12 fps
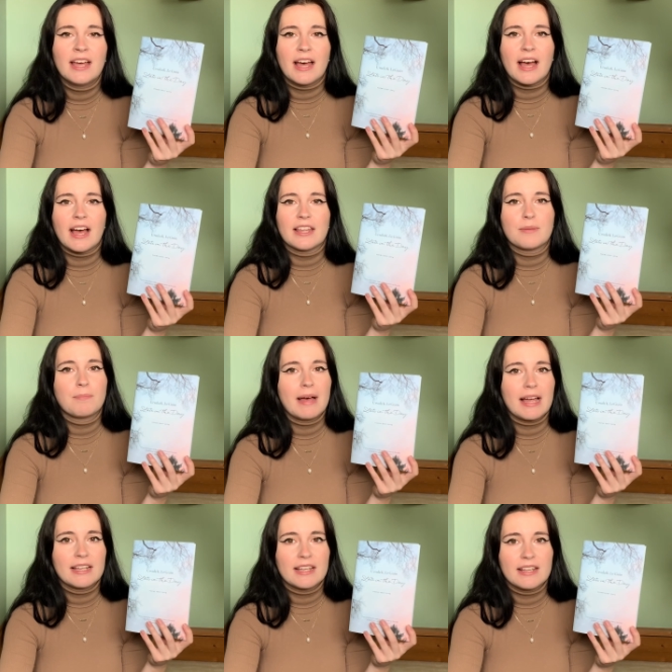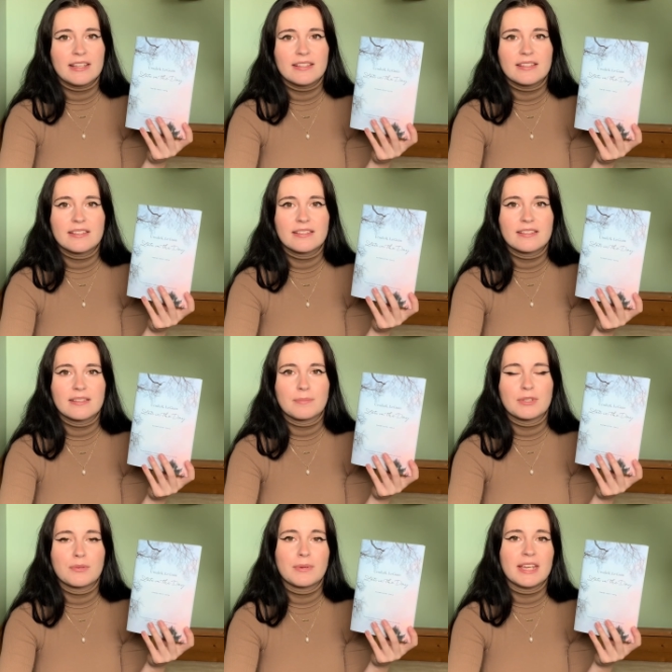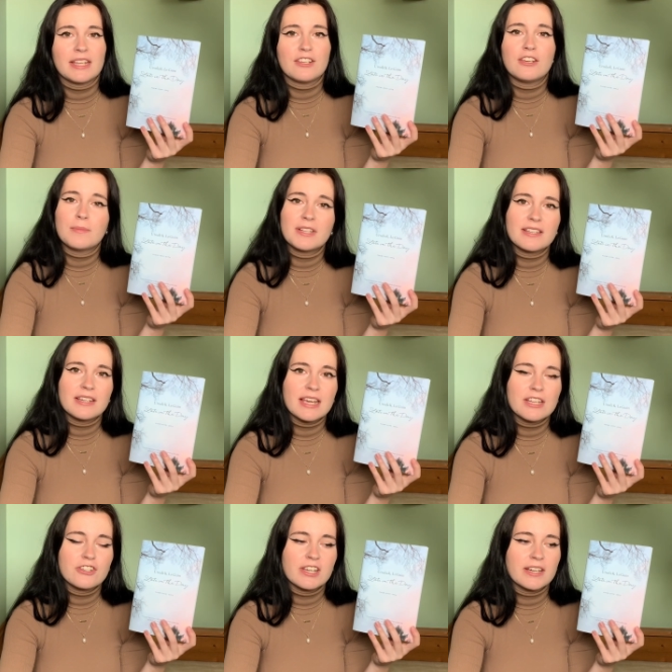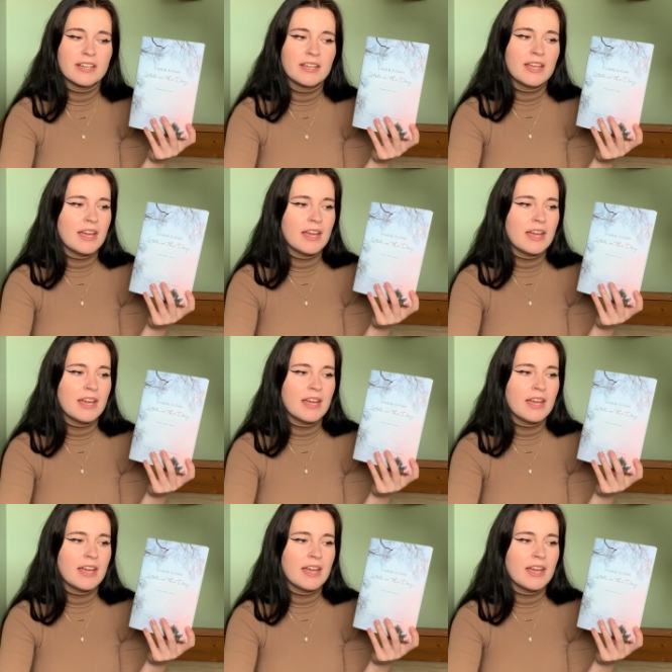and the balance between humans and nature,